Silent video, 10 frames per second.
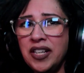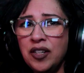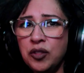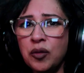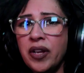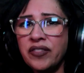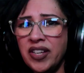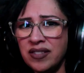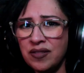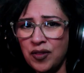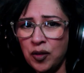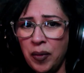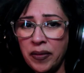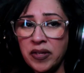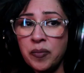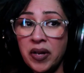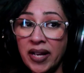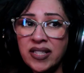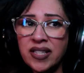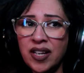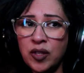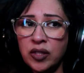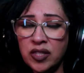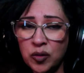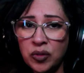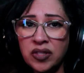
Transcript: who don't have kids feel about this, but I can tell you that this